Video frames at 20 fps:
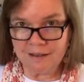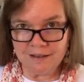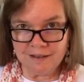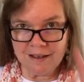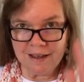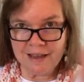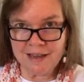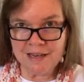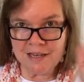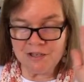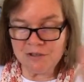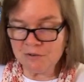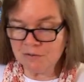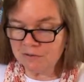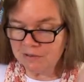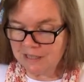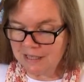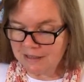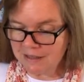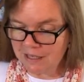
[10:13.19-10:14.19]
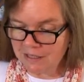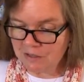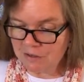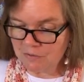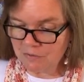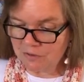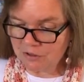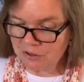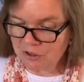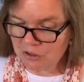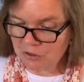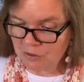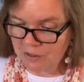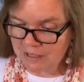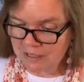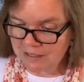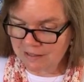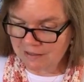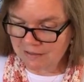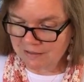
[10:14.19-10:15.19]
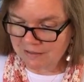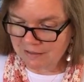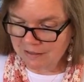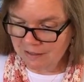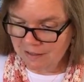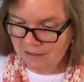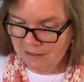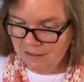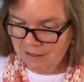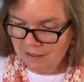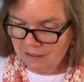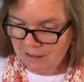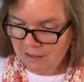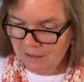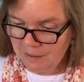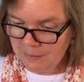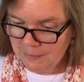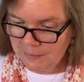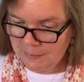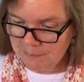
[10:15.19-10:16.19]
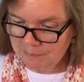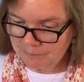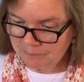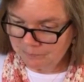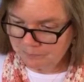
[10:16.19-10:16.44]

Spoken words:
Hey, Julie, thank you for joining us. I